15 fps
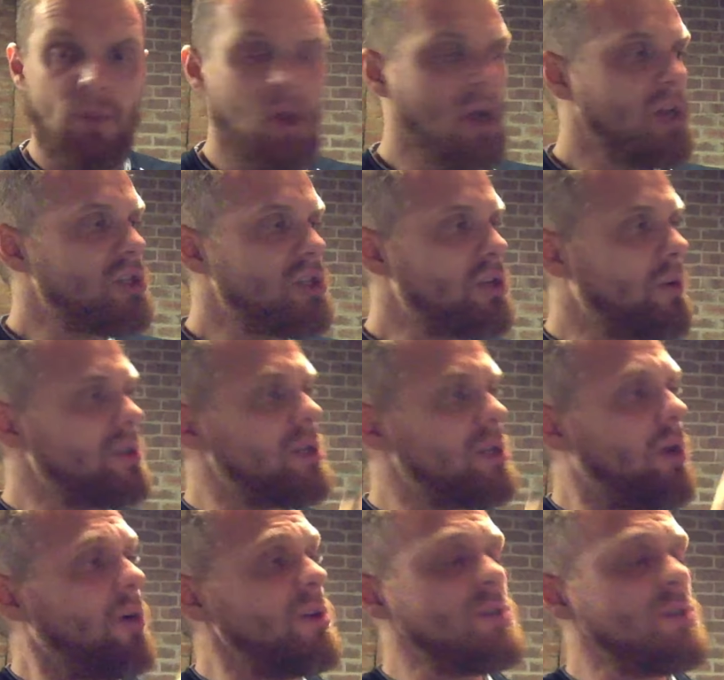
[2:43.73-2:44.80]
So as
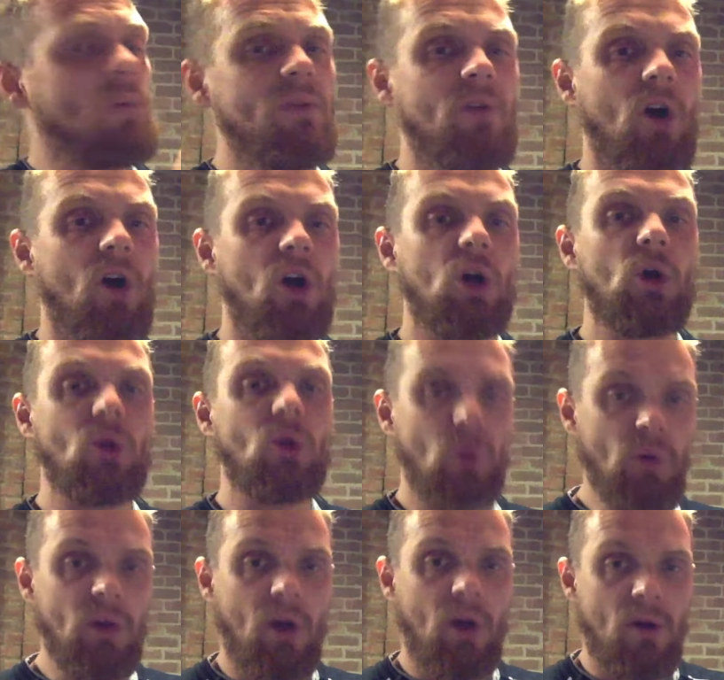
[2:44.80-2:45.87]
long as we've got
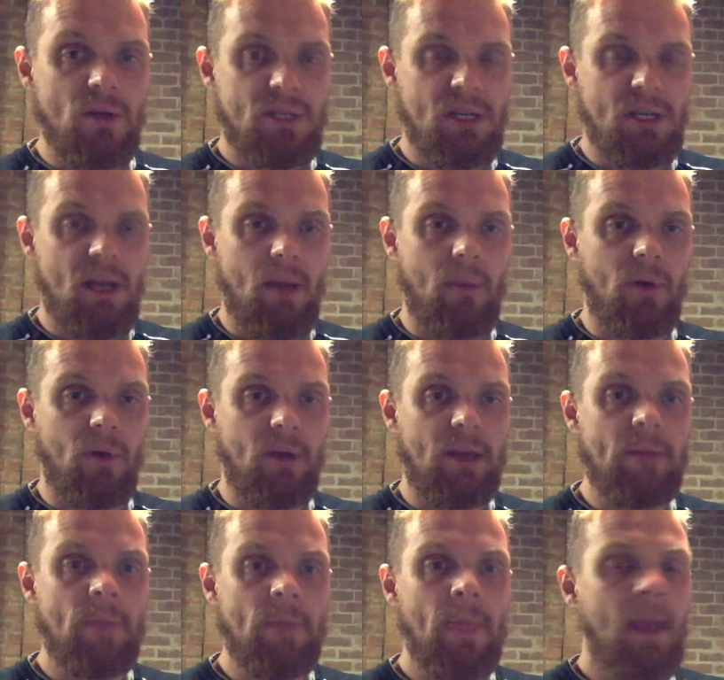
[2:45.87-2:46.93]
glucose in our body
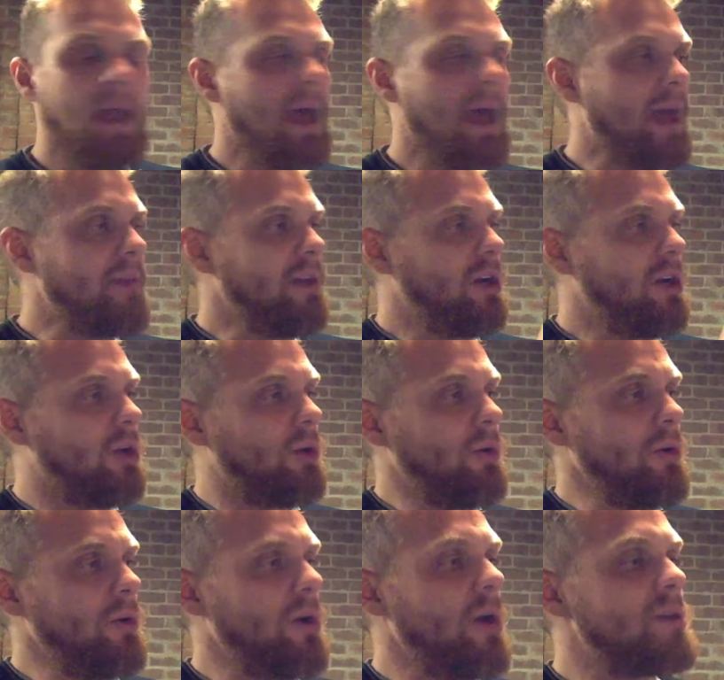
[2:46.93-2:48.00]
and the
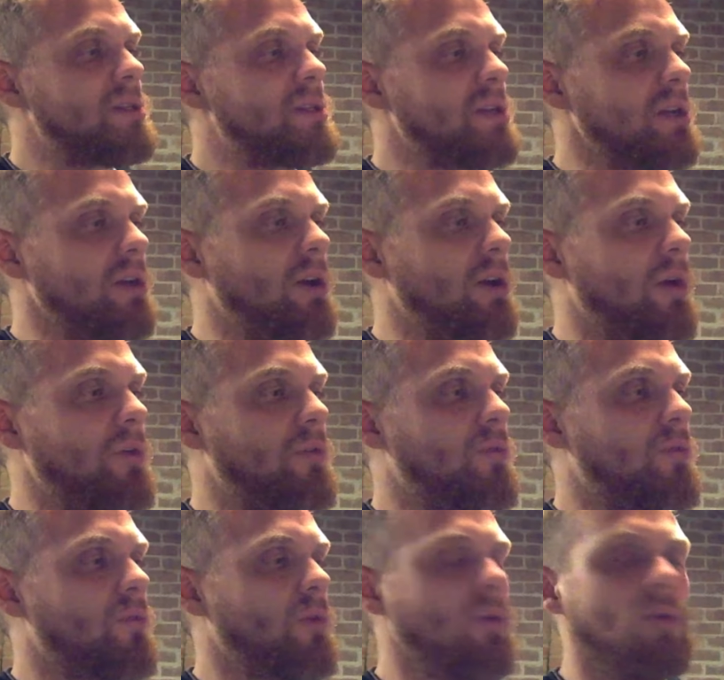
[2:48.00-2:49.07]
glucose can go
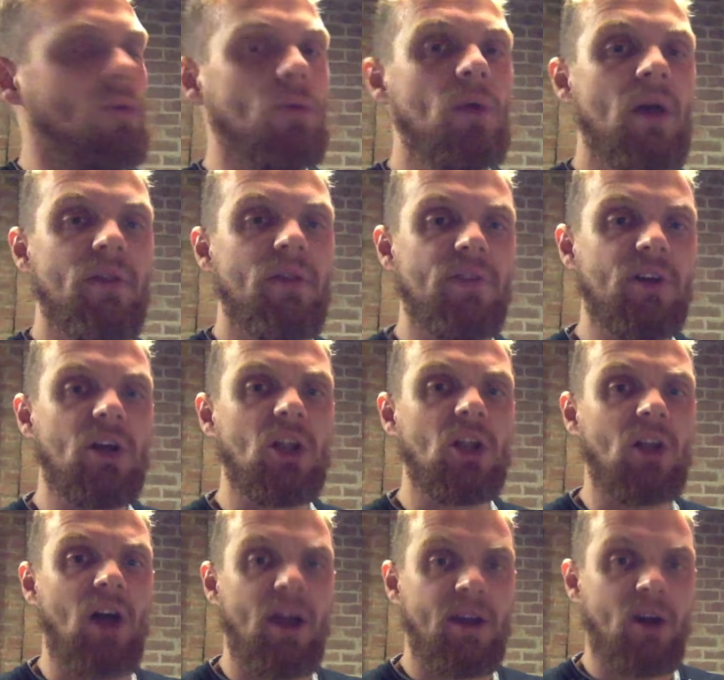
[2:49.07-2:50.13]
through the
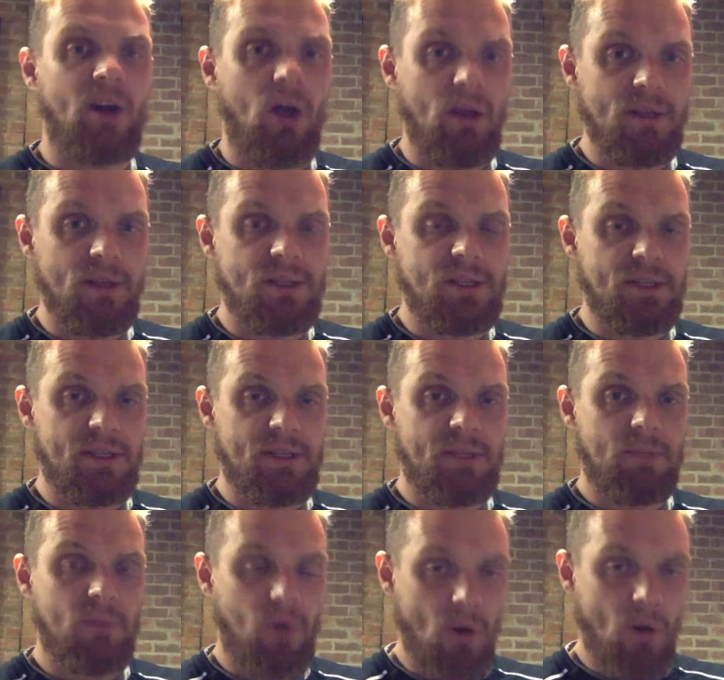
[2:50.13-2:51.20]
glycolysis
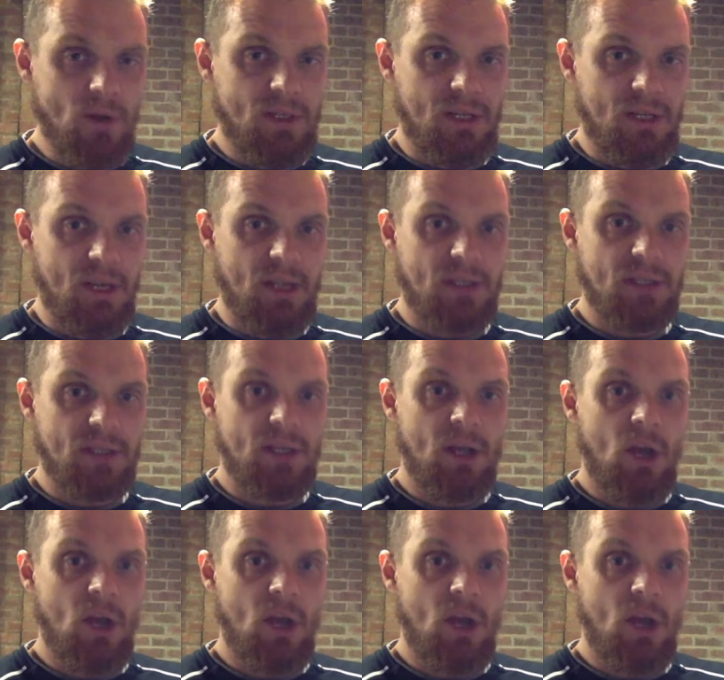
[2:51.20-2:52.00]
process,